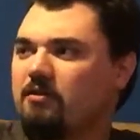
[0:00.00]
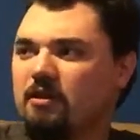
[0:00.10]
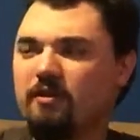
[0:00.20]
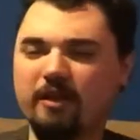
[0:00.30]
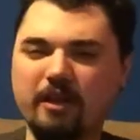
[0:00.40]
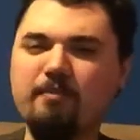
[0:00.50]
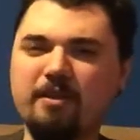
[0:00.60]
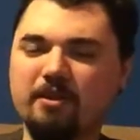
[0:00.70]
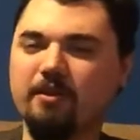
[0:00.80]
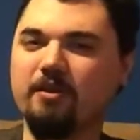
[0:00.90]
Like, it's like I'm
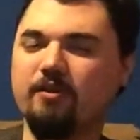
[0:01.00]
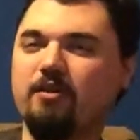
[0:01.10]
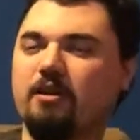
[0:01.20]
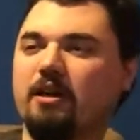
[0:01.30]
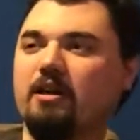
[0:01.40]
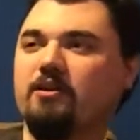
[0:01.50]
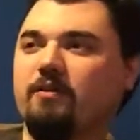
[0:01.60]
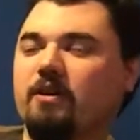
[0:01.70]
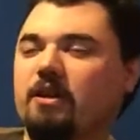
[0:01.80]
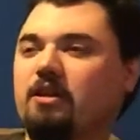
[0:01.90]
into this. Okay, it's
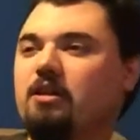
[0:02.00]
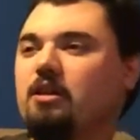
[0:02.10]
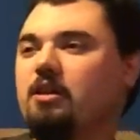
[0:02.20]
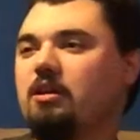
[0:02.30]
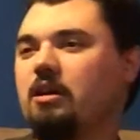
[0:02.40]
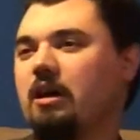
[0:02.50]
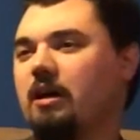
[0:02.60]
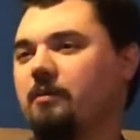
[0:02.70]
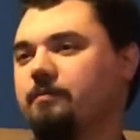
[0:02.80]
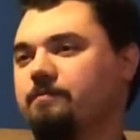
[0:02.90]
fine.
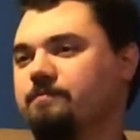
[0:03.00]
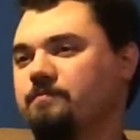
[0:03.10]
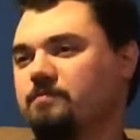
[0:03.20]
Um,